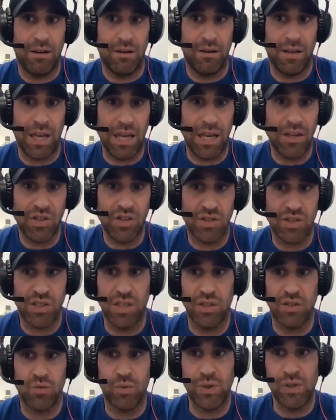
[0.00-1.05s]
The agency
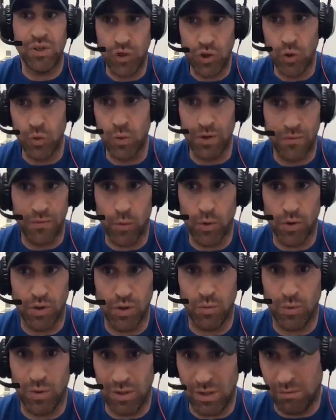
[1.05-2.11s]
is we do it for you.
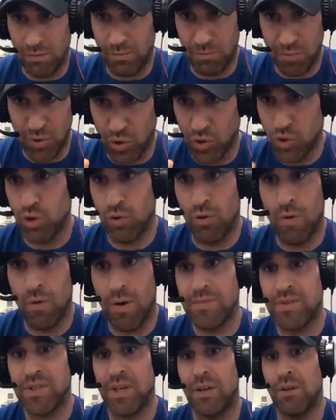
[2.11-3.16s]
We build you a
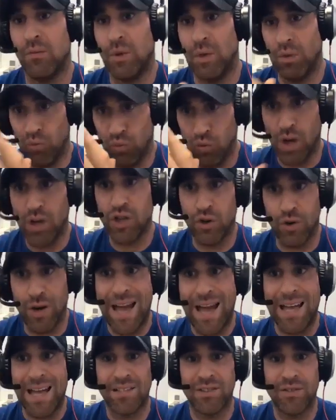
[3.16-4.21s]
website. We run your
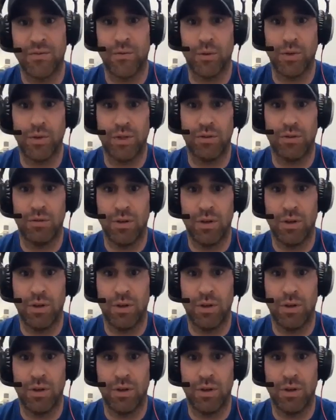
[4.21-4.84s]
ads for you.